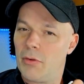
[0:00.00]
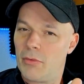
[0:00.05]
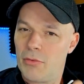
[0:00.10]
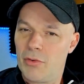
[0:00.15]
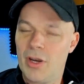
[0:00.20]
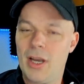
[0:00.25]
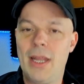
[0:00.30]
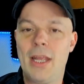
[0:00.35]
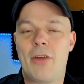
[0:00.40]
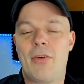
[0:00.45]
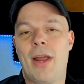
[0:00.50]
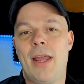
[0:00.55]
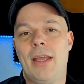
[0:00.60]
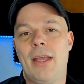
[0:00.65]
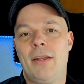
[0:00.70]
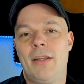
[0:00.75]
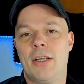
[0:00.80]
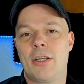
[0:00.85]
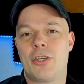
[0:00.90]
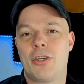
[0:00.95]
Really great
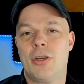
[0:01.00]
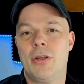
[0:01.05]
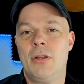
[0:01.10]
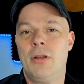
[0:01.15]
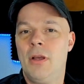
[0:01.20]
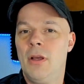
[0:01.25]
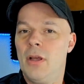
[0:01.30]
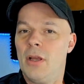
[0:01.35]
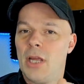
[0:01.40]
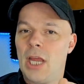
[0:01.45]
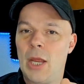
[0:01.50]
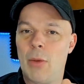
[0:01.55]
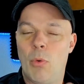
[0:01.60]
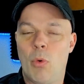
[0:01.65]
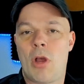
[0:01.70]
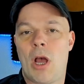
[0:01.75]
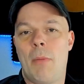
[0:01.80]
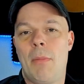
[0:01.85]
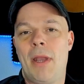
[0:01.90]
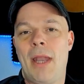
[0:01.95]
addition. It will
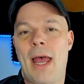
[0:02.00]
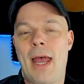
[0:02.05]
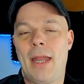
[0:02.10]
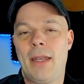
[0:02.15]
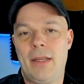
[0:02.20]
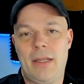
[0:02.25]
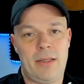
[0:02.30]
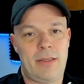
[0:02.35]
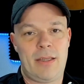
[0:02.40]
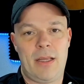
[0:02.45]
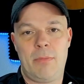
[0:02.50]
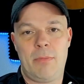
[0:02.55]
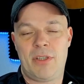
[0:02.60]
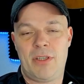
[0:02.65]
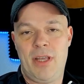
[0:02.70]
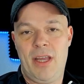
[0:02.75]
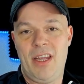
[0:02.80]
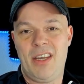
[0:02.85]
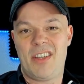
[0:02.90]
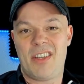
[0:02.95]
come in handy at some
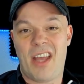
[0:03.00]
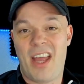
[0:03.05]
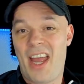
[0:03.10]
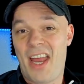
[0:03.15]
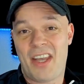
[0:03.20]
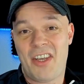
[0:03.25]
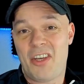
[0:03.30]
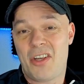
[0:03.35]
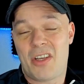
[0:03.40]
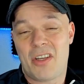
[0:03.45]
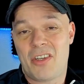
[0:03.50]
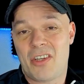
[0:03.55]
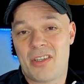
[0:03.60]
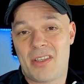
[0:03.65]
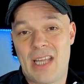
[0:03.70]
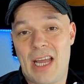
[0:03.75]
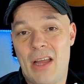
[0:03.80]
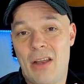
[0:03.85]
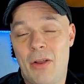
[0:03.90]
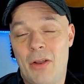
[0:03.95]
stage, and you can
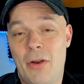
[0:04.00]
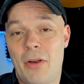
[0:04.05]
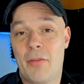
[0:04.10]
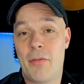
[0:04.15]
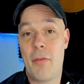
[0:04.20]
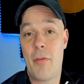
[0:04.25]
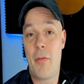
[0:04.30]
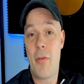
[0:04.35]
just download it for